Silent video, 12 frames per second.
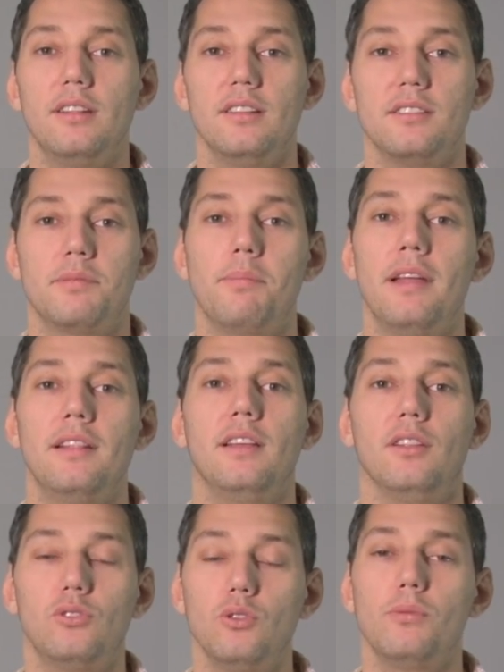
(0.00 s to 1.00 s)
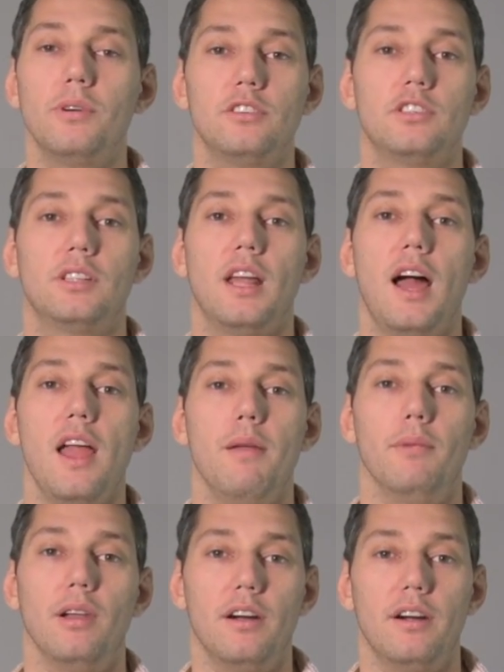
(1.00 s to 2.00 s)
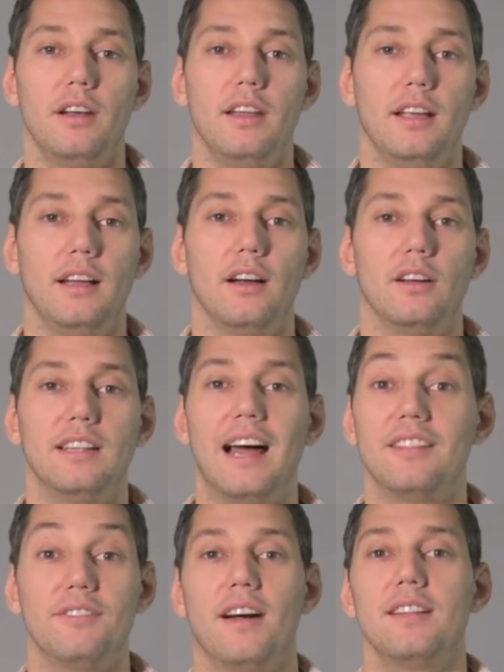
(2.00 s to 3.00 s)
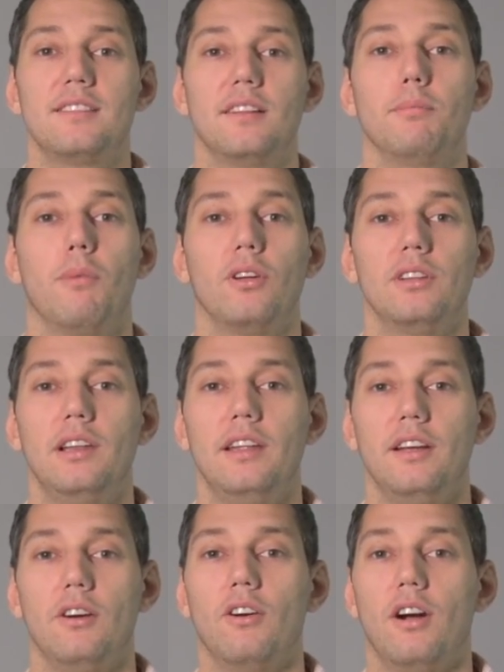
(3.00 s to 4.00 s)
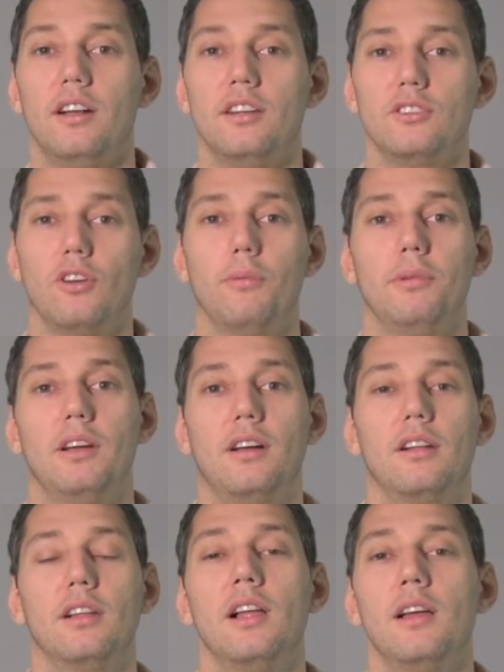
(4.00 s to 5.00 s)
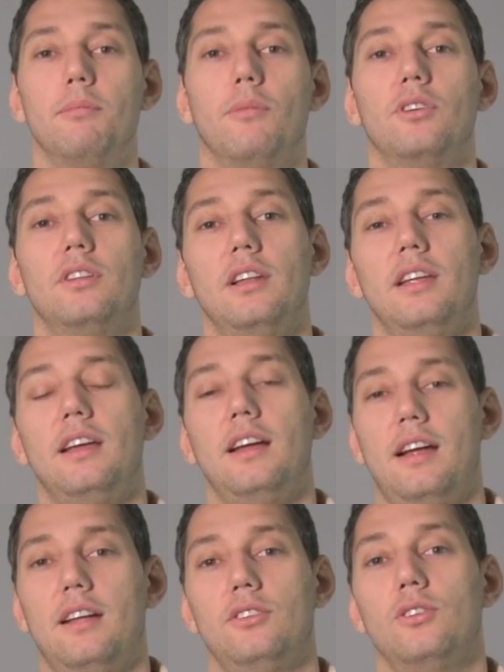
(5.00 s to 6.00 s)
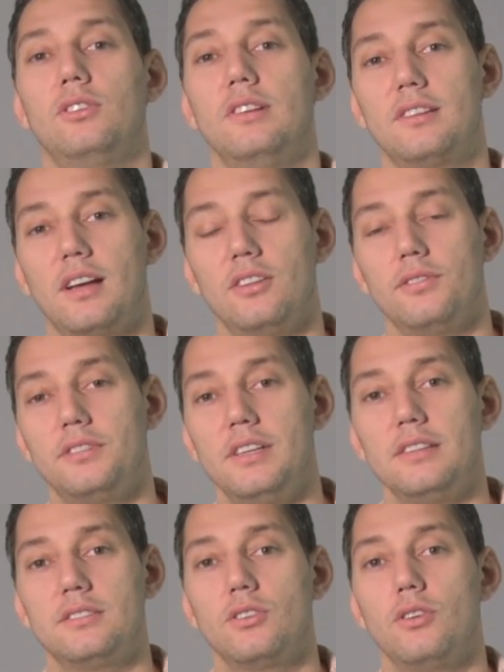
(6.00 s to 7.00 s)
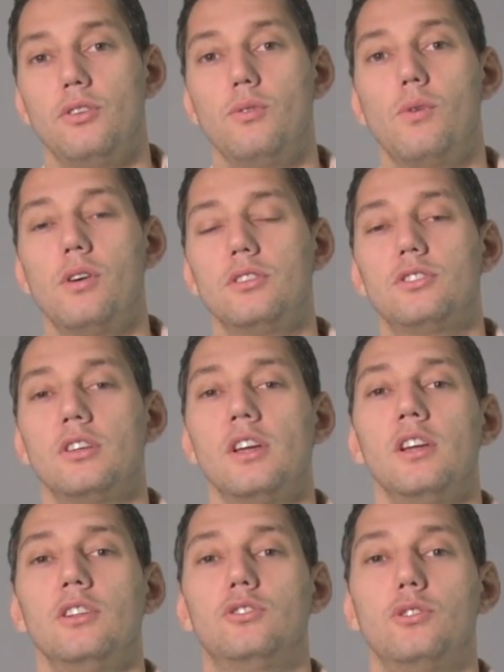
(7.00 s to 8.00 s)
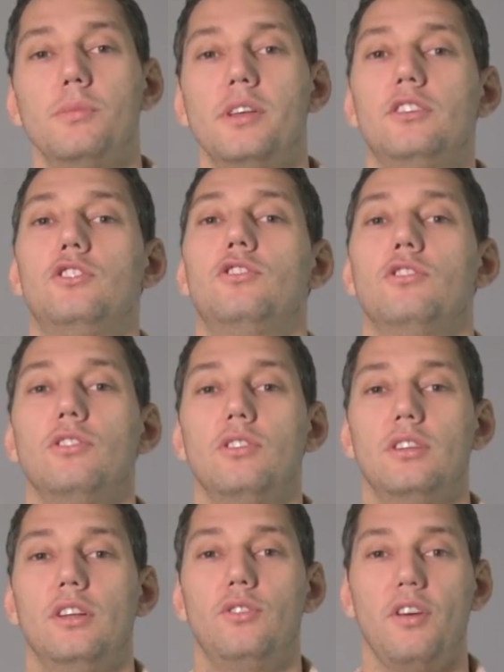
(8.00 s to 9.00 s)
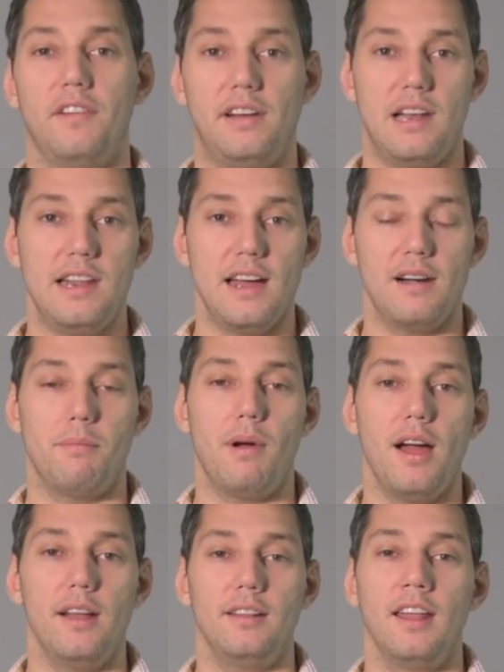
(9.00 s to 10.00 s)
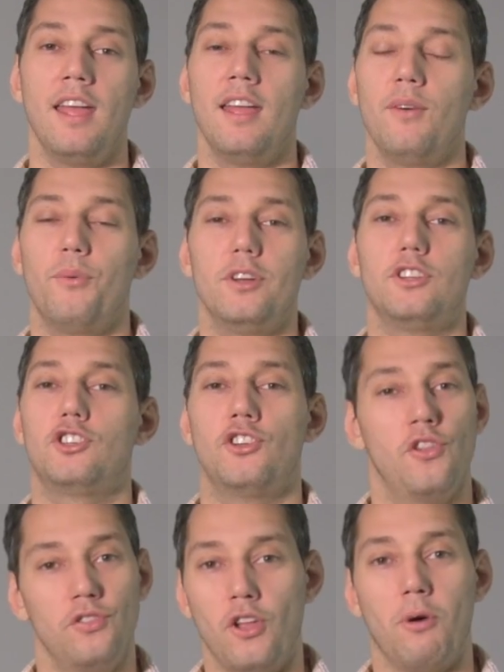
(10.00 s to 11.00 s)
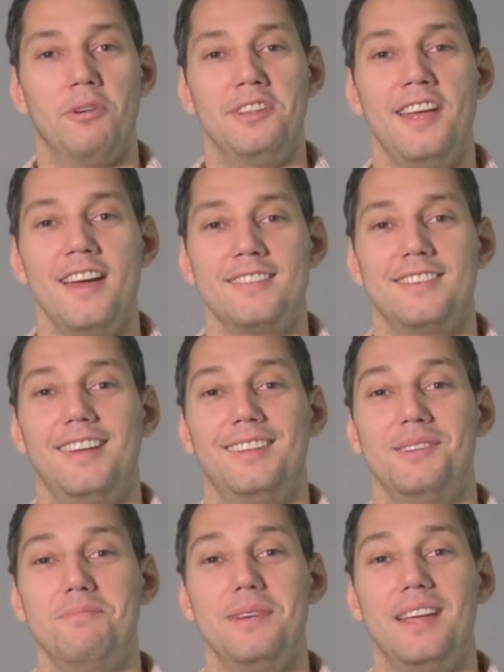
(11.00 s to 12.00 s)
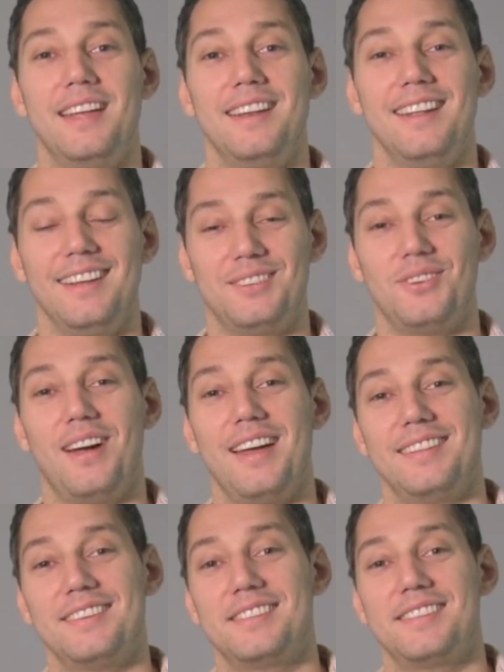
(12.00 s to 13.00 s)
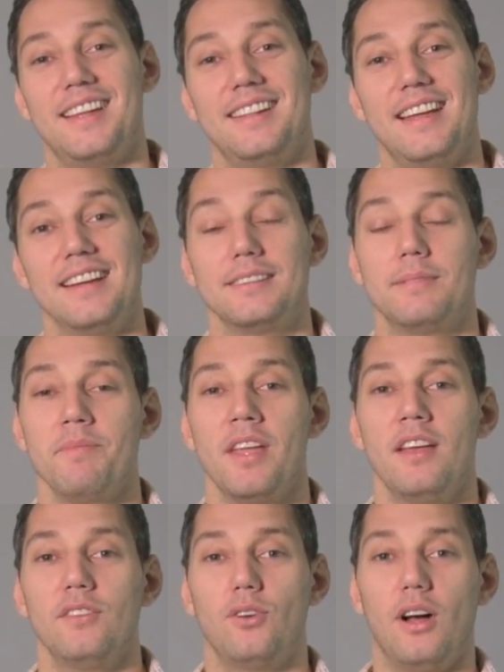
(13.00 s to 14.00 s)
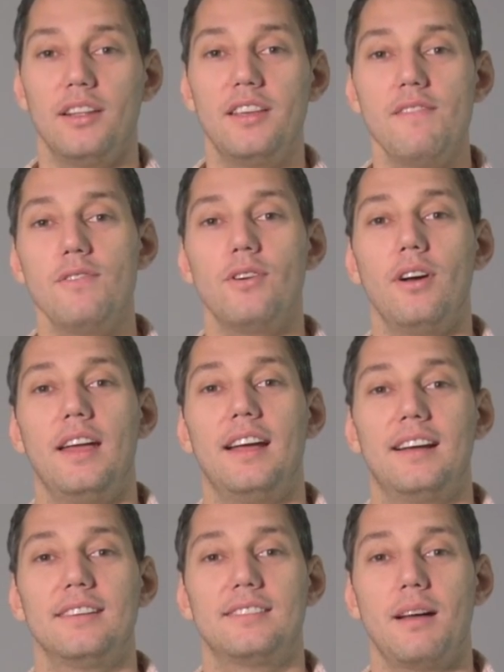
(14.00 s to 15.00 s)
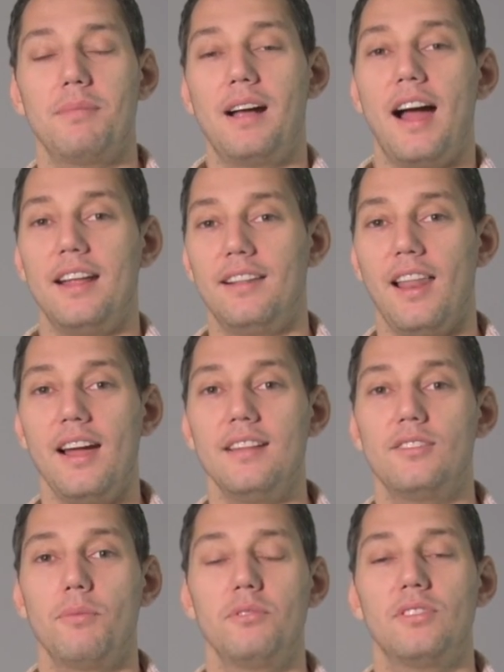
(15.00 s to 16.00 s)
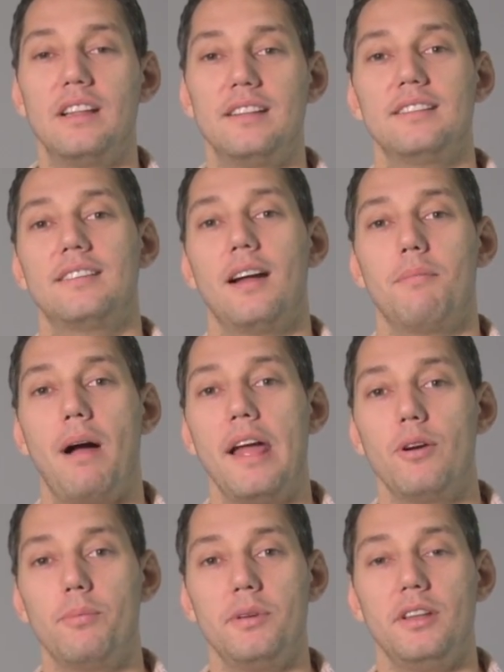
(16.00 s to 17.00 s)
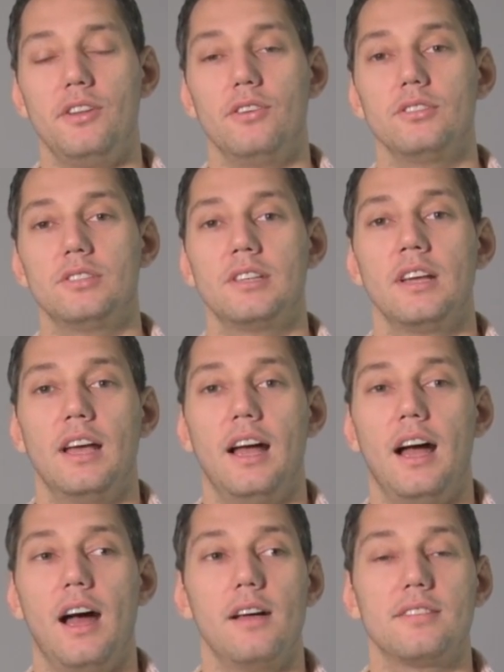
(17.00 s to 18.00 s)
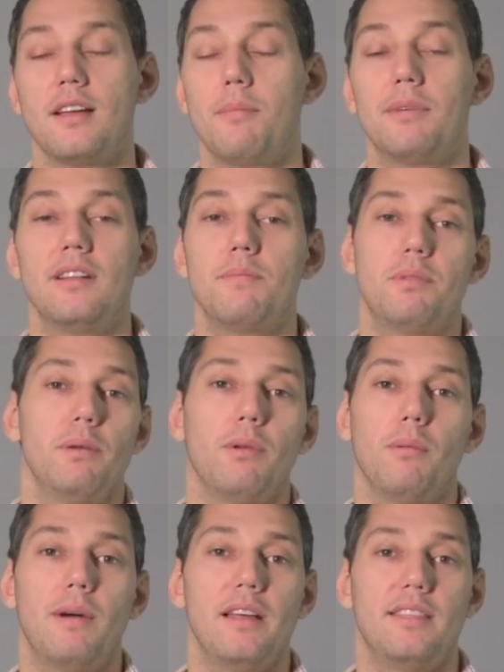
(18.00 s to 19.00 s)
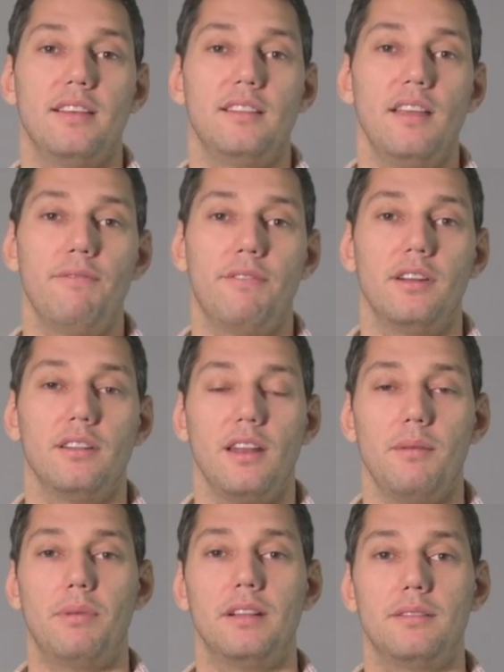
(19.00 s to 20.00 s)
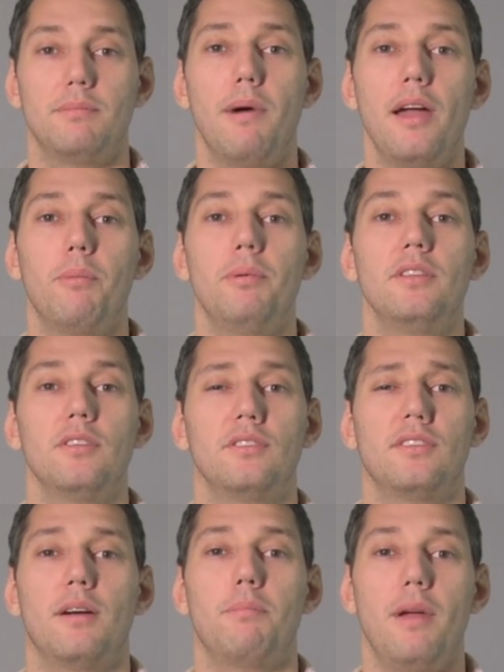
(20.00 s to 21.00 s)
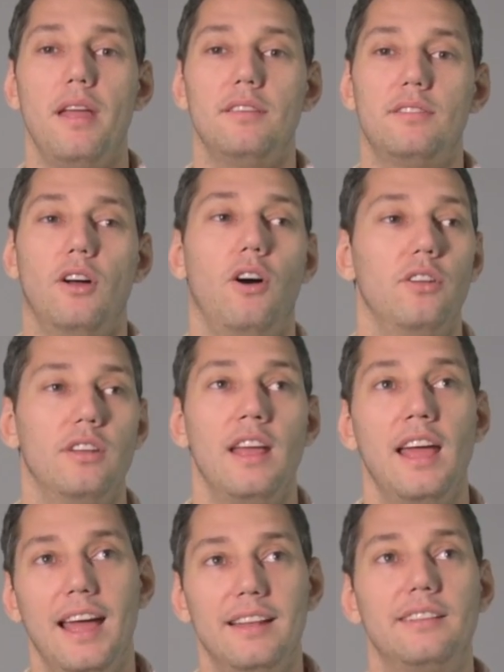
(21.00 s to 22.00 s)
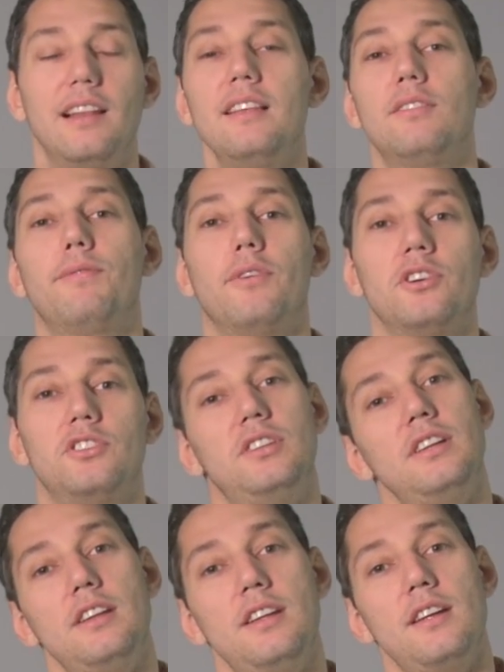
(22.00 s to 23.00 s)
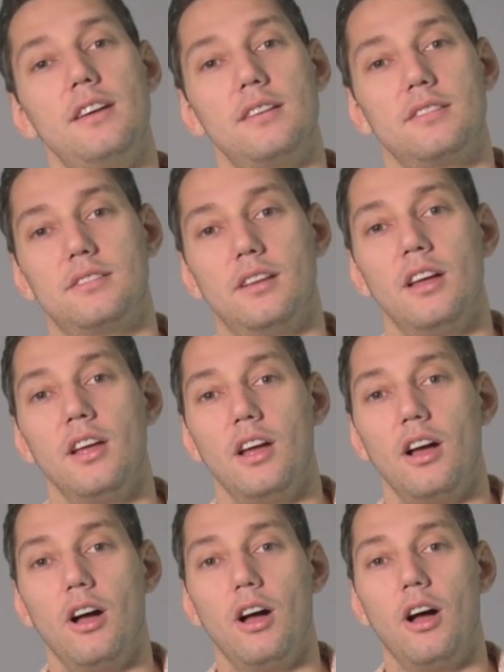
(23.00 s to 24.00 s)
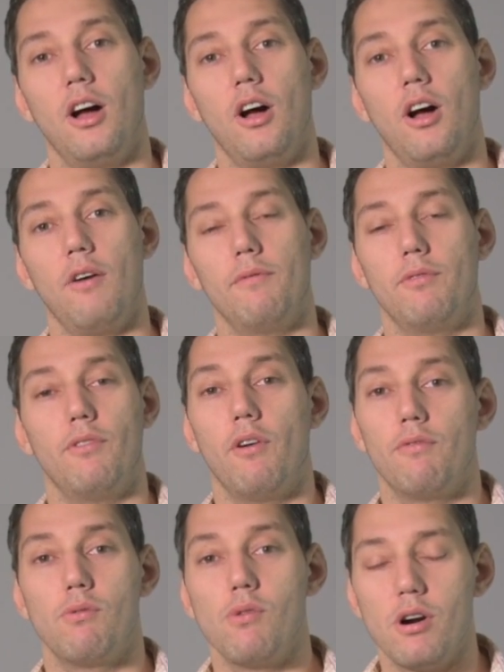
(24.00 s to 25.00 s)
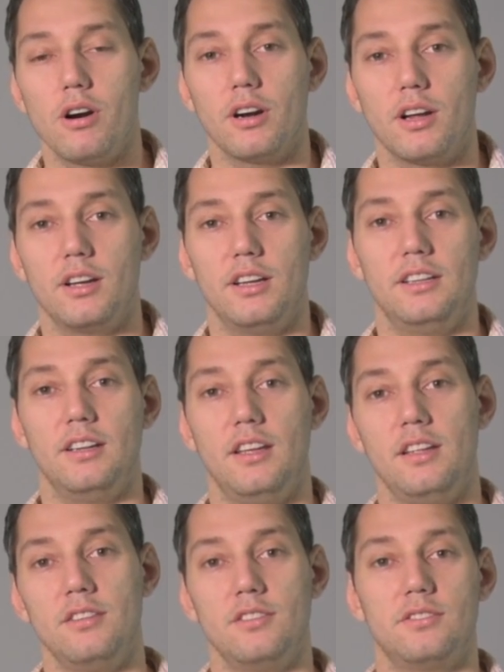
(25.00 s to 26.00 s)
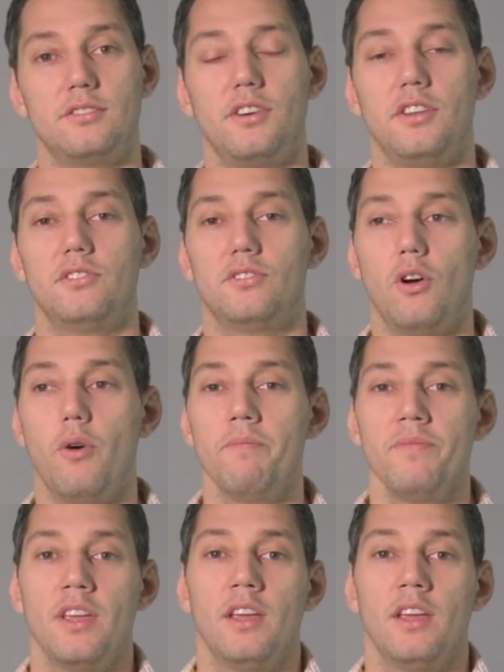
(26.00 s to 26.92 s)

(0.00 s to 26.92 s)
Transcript: in spending too much time learning advanced modeling or anatomical modeling and all these kind of things. So you want to make sure that you have clear mind, which nobody has at the beginning, so I understand that. So I'll give you some guidelines. Obviously these are my opinions, some other people might think differently, but my opinions are based on at least 14 years of work in the industry. So